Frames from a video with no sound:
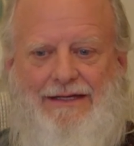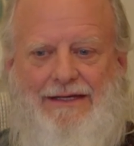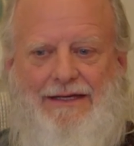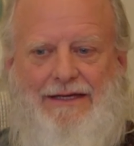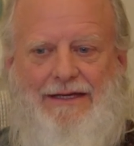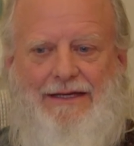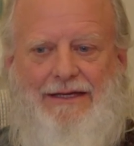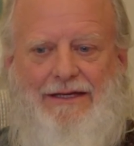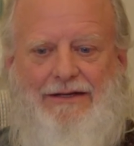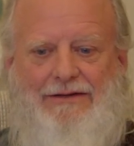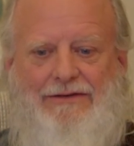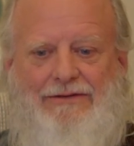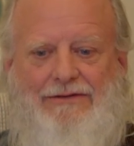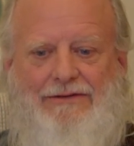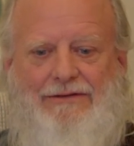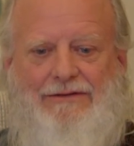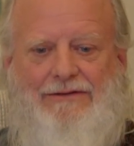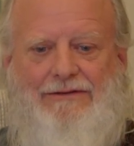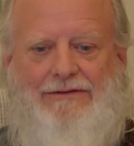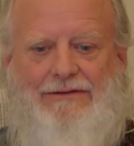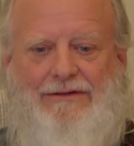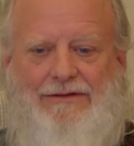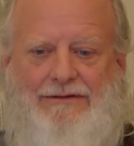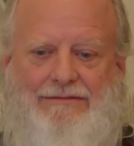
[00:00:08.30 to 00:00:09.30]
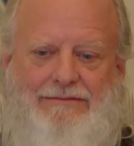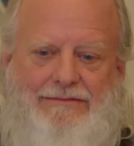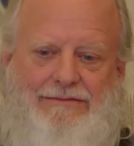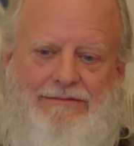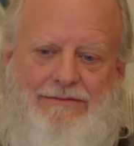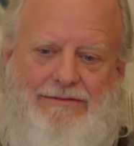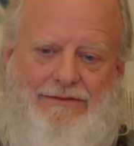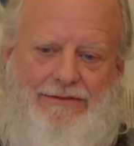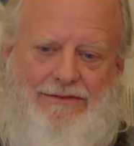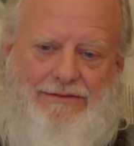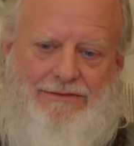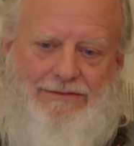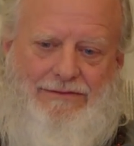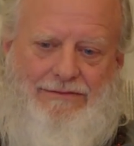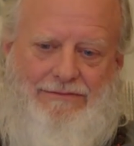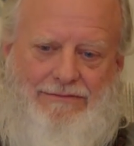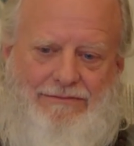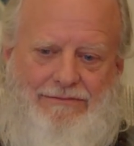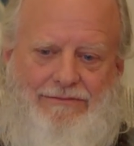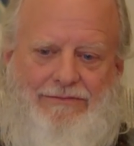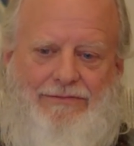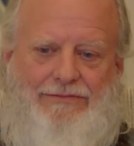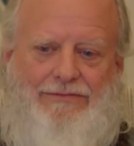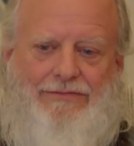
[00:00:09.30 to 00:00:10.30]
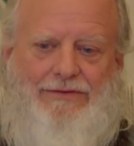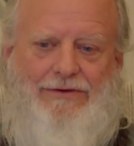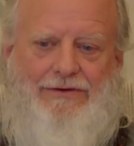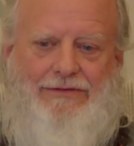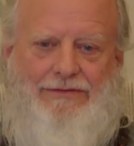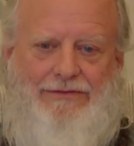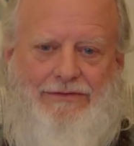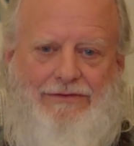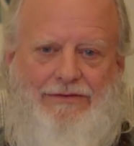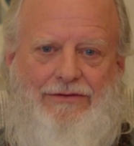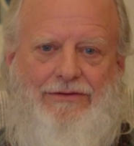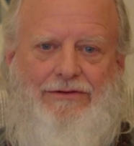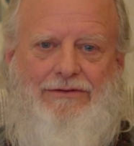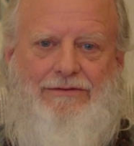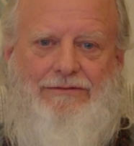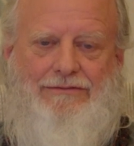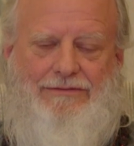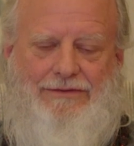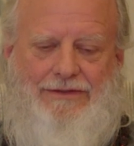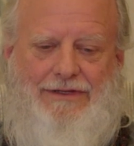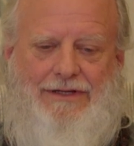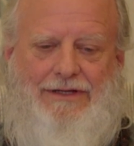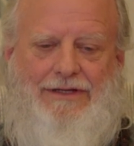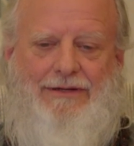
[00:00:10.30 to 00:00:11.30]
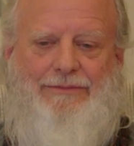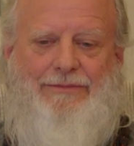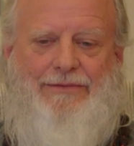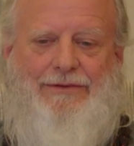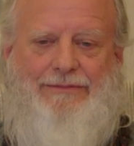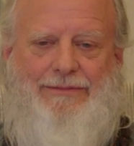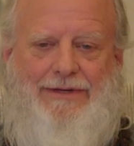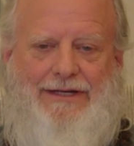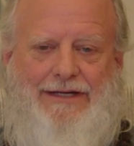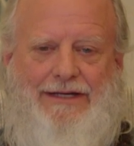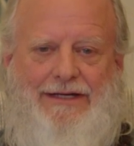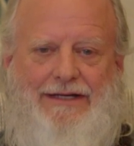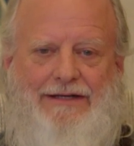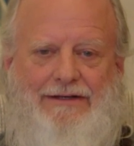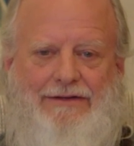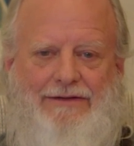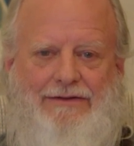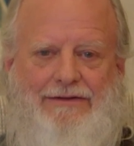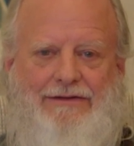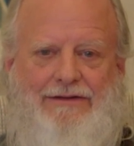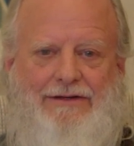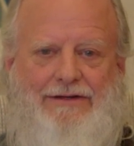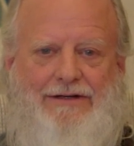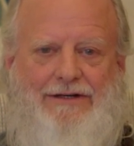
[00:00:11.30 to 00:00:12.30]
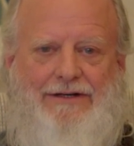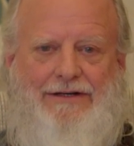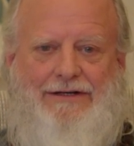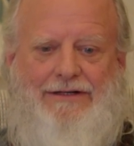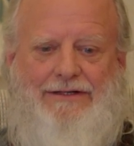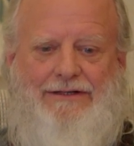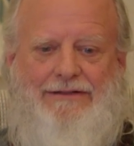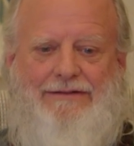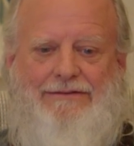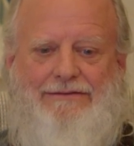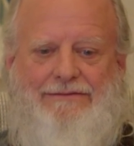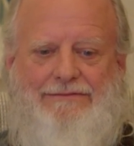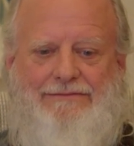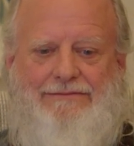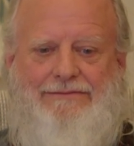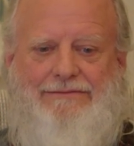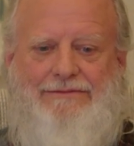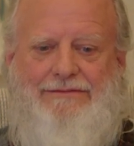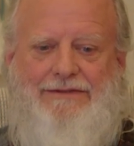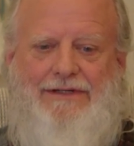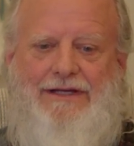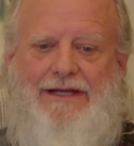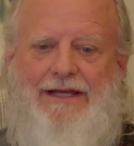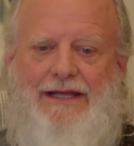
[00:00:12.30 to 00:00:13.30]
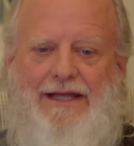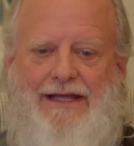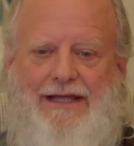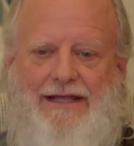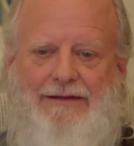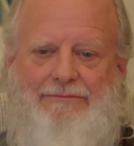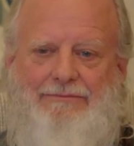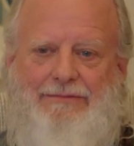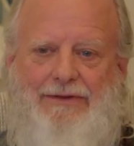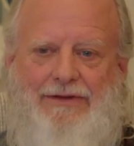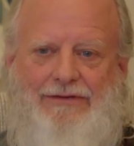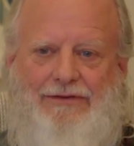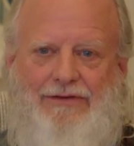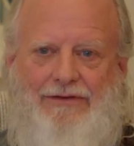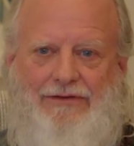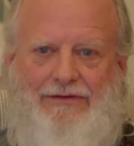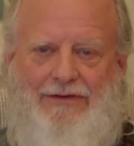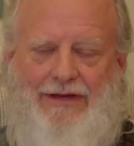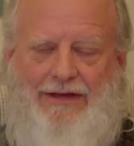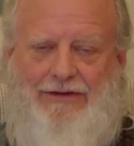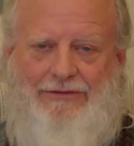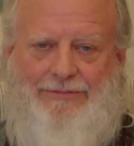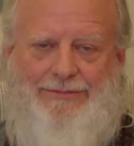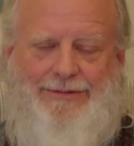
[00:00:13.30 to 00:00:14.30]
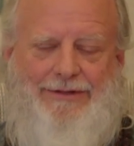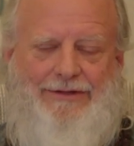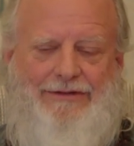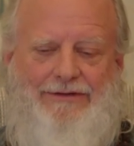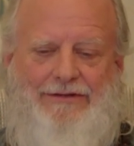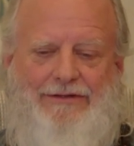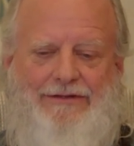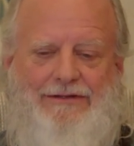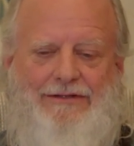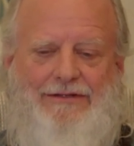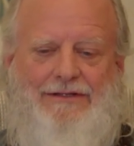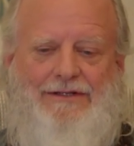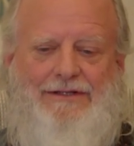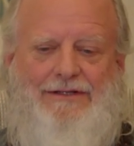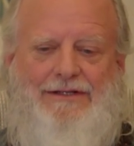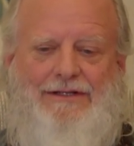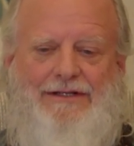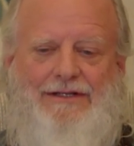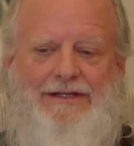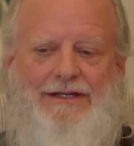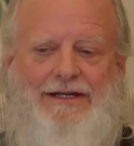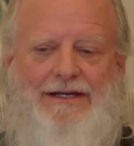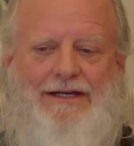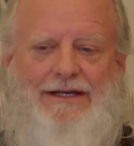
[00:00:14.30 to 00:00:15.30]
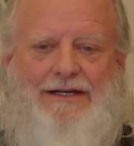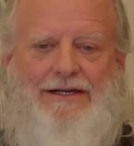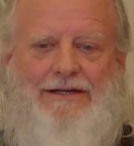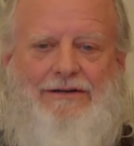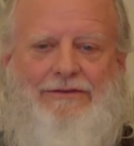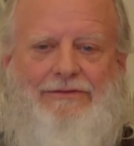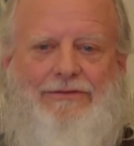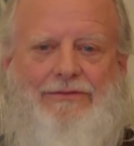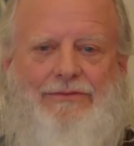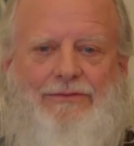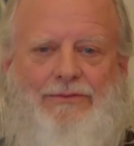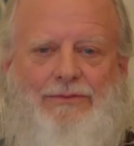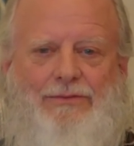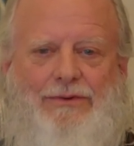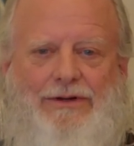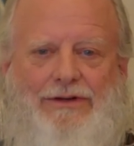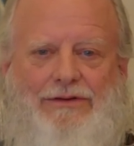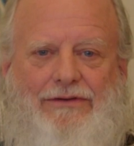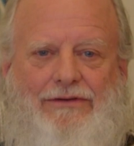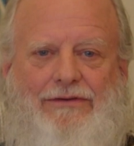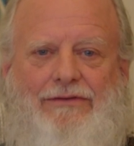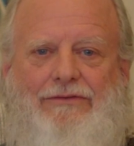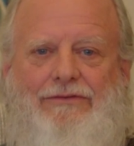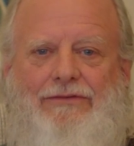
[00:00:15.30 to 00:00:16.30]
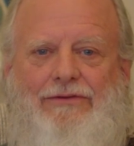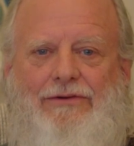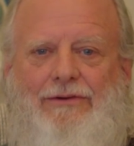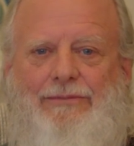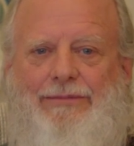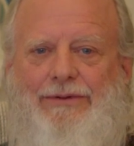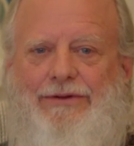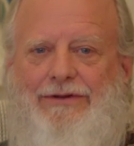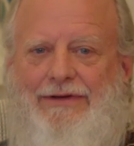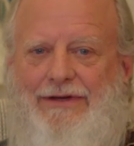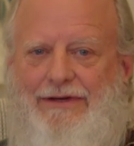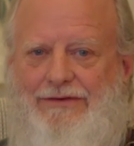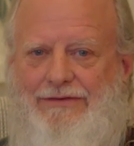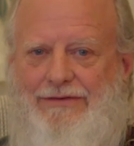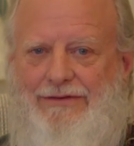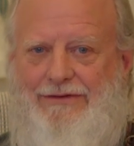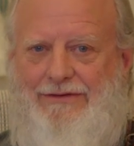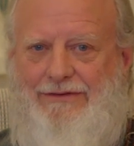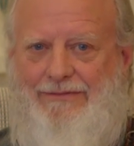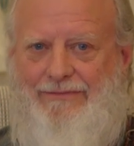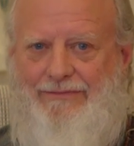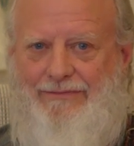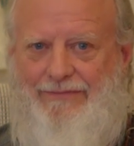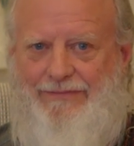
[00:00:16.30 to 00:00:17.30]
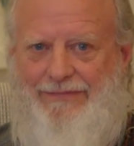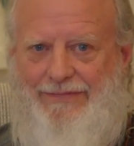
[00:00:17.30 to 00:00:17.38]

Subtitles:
And the first two that come to mind are a misassessment of one's full potential,